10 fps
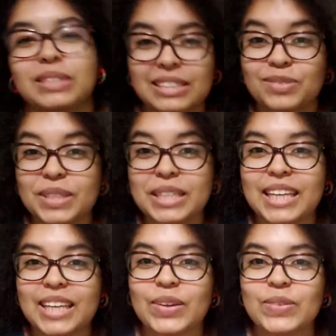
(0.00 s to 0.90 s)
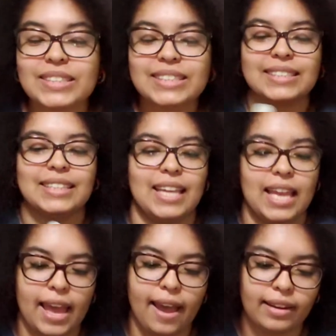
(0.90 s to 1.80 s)
which is really cute,
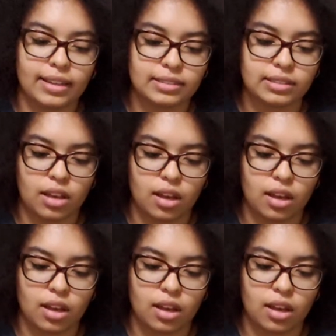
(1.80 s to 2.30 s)
and it's